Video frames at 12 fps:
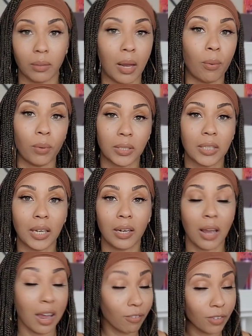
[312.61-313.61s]
Now, once again,
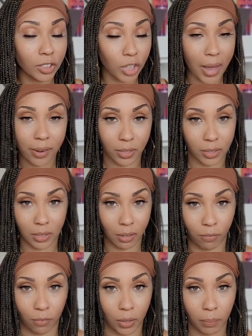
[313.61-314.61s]
every child is
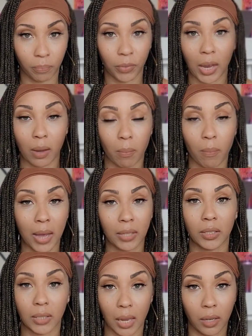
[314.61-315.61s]
different. Like my
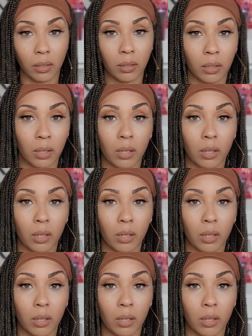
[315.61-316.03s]
son,